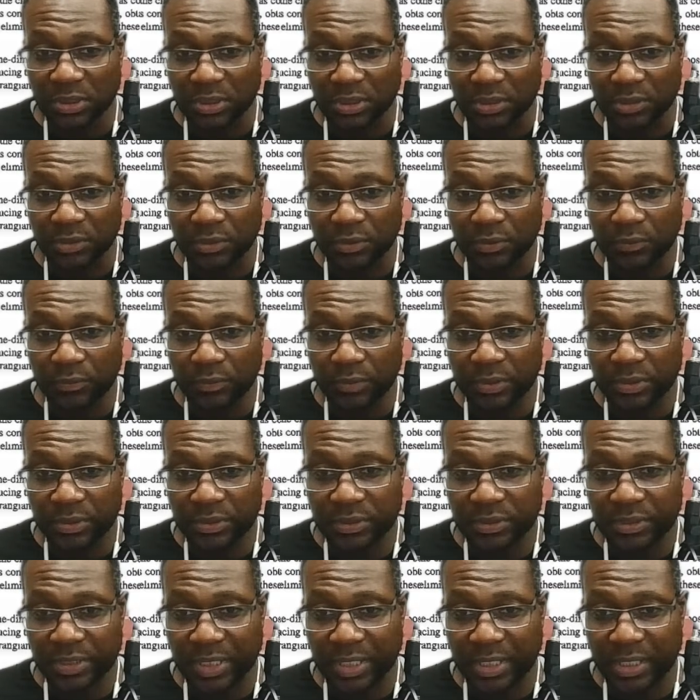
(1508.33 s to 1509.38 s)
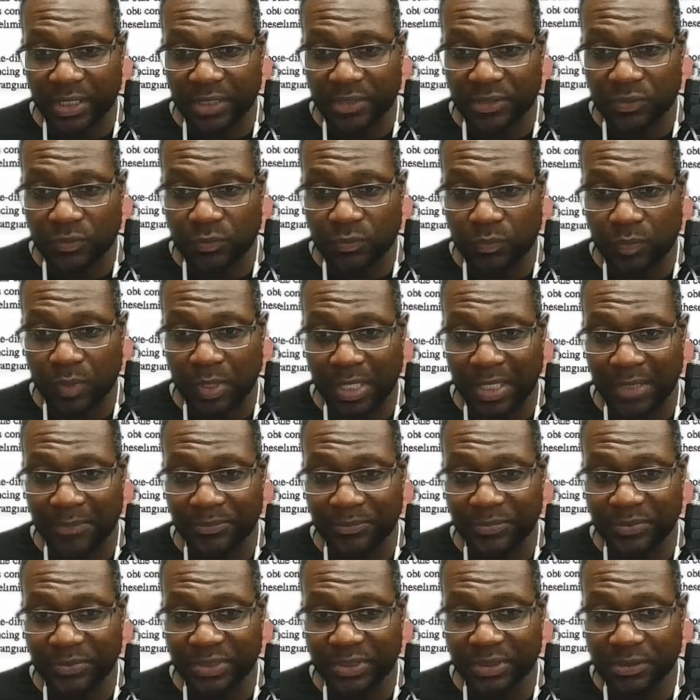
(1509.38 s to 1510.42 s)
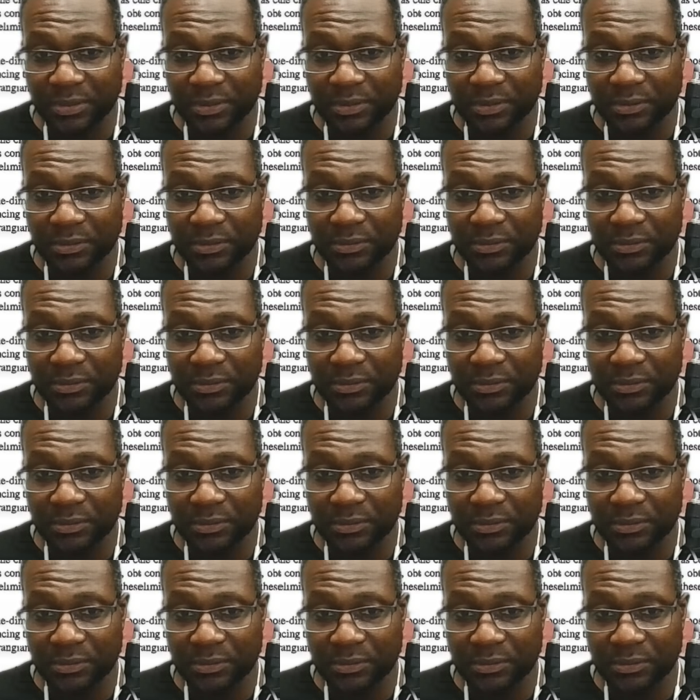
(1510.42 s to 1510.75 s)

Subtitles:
and I noticed that I swapped